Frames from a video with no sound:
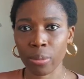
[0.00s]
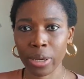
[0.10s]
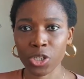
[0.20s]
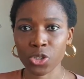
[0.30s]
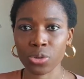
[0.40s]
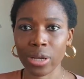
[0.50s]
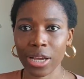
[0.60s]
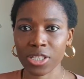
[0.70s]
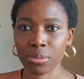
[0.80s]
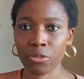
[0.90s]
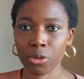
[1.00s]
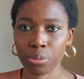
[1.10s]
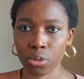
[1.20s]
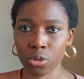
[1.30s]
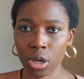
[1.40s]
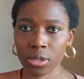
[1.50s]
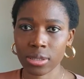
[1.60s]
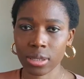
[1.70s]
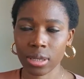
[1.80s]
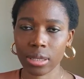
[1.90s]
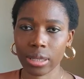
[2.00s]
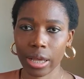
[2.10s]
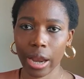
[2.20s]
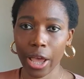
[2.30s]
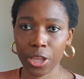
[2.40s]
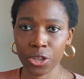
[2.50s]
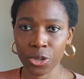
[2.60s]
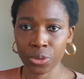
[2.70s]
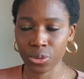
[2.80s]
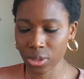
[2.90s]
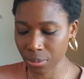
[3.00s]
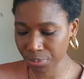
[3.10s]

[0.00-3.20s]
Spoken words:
I might show you guys some of the products that I use.